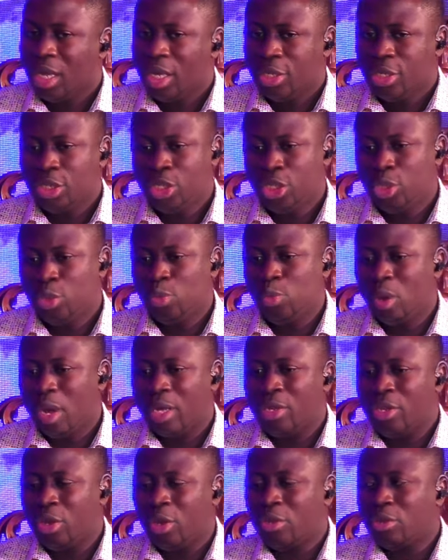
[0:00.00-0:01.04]
You are
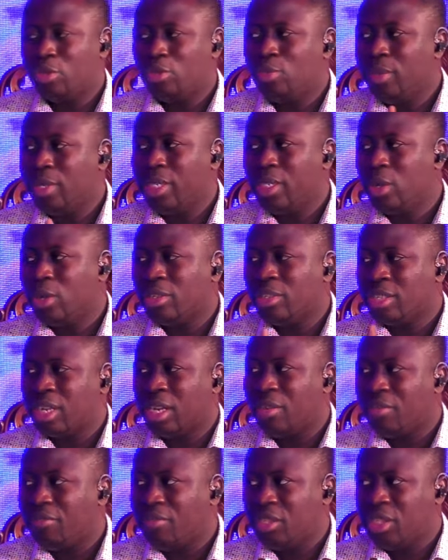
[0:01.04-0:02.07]
not doing
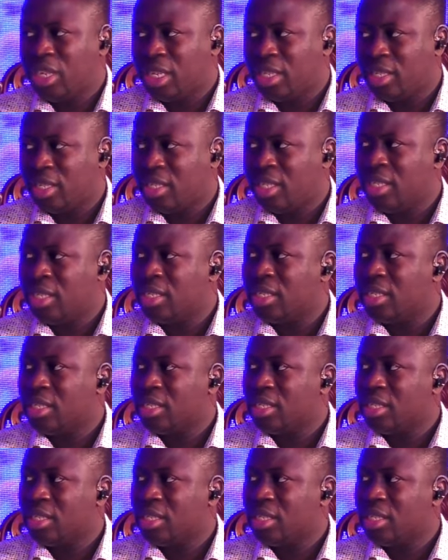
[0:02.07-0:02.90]
yourself justice.